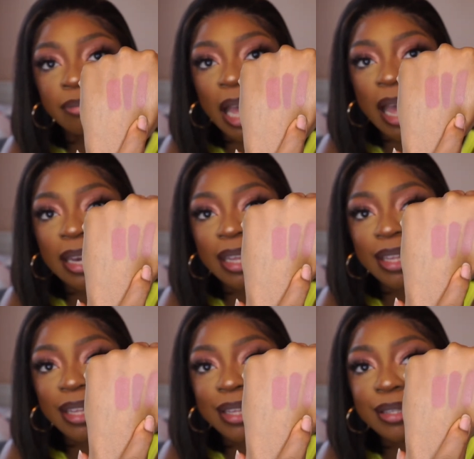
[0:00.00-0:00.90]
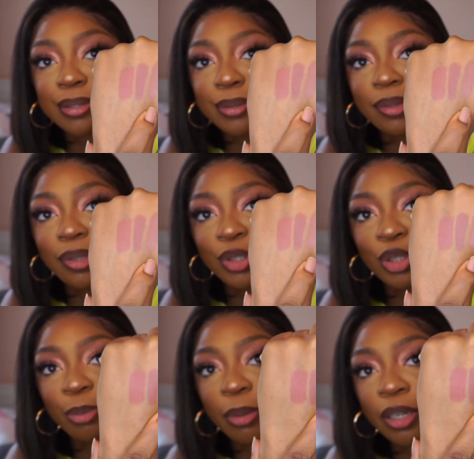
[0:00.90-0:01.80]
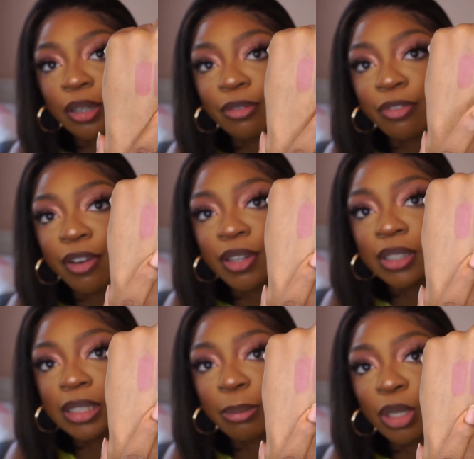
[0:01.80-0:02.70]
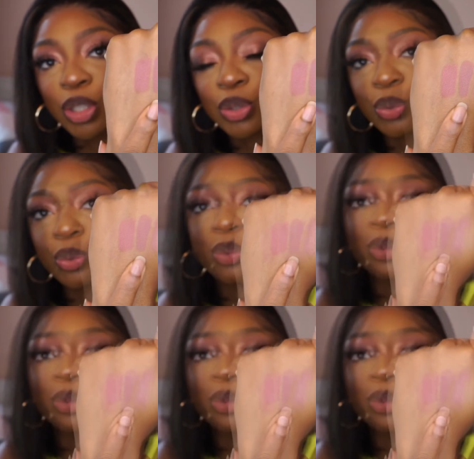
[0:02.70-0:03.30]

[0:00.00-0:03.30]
and it is super very similar to